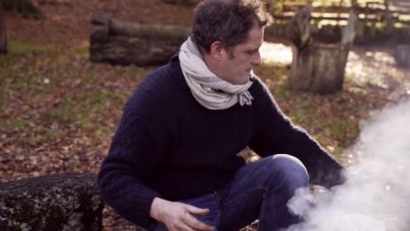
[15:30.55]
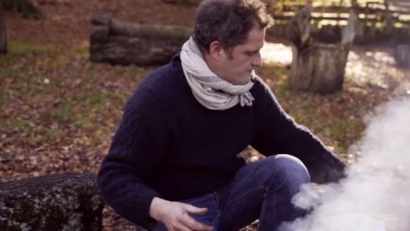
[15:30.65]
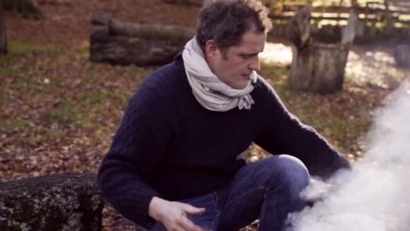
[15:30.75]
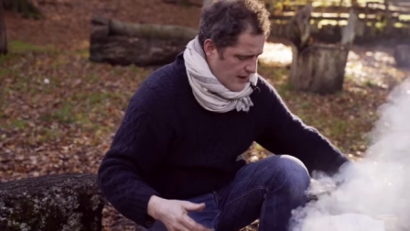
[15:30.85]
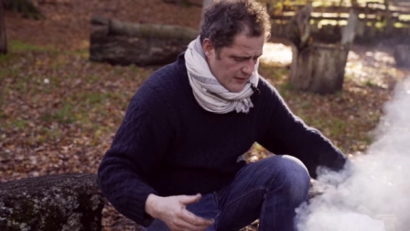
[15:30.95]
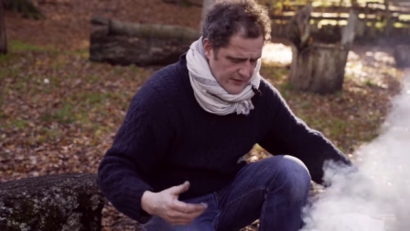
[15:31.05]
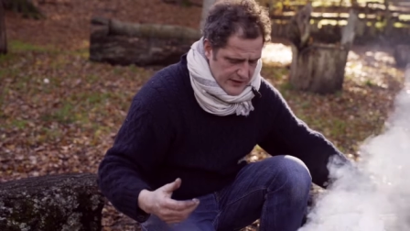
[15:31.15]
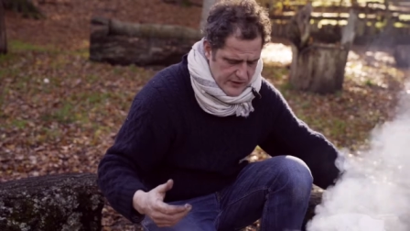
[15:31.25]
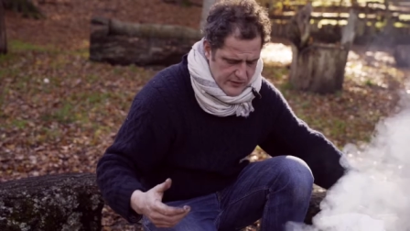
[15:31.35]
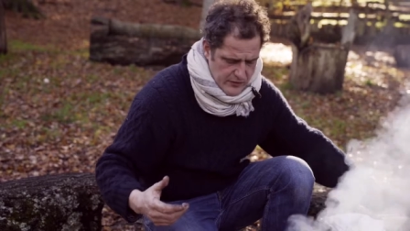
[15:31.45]
I think you've got
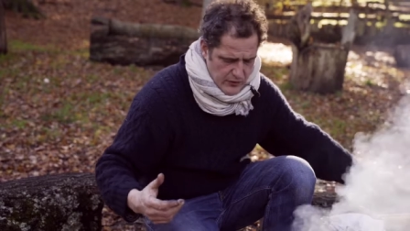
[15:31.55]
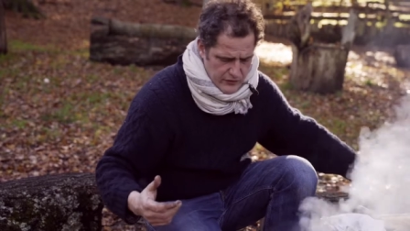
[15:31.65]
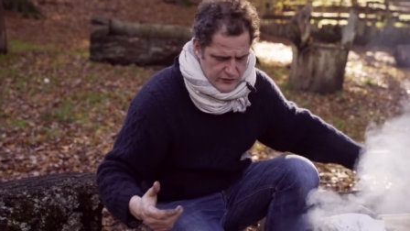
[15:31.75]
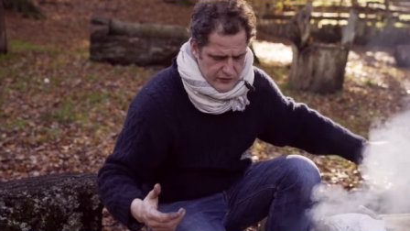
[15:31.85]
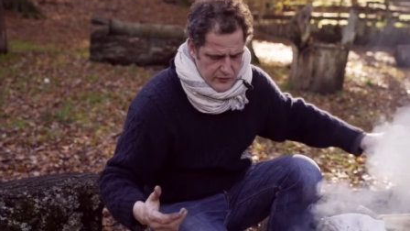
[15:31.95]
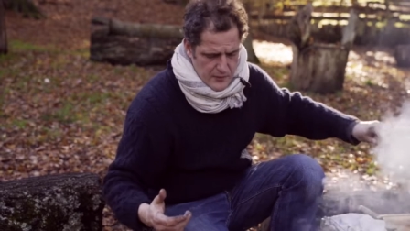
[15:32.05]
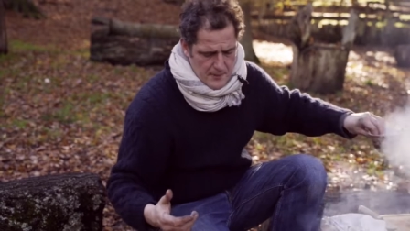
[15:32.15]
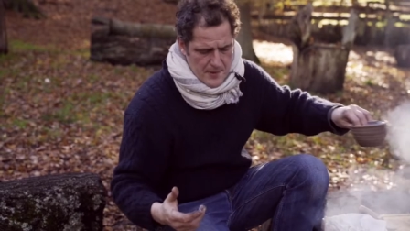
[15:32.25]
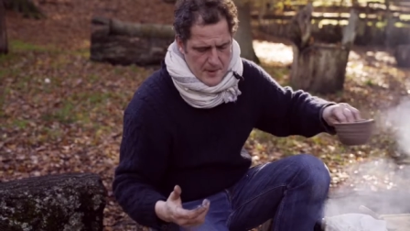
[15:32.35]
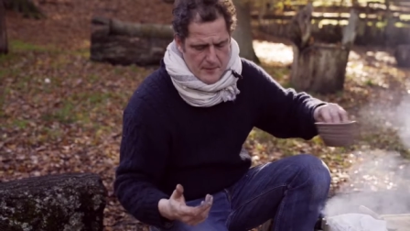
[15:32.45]
to remember that,
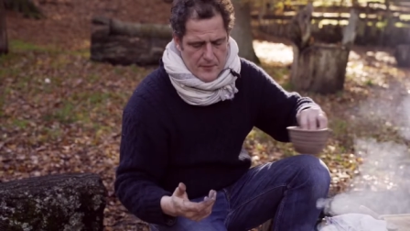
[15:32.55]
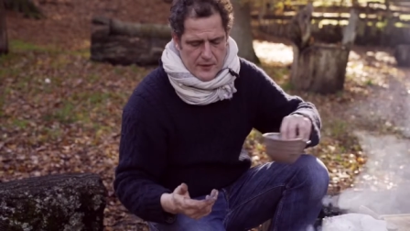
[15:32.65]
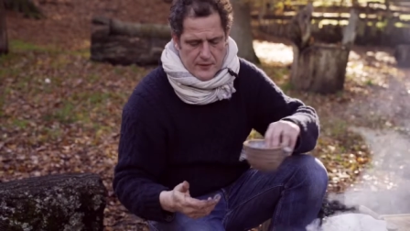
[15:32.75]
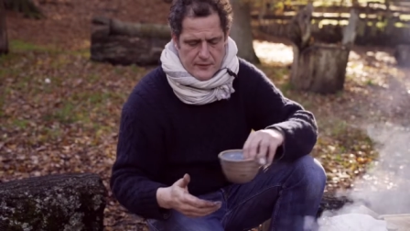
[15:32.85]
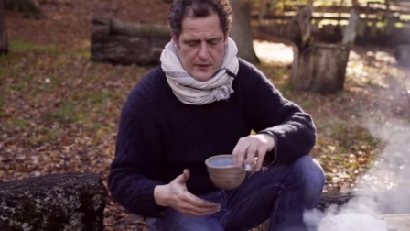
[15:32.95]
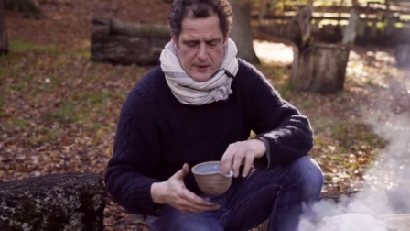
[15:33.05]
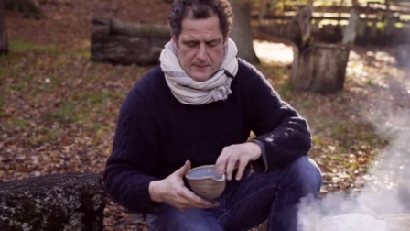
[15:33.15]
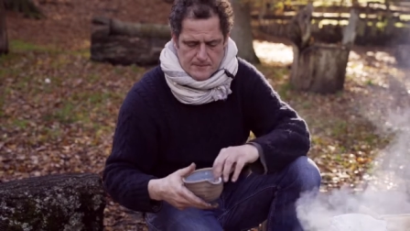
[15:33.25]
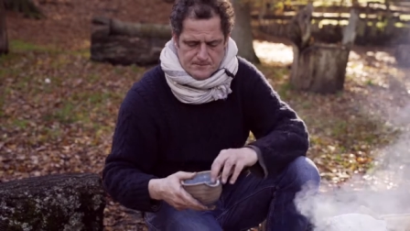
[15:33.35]
you know, when people say put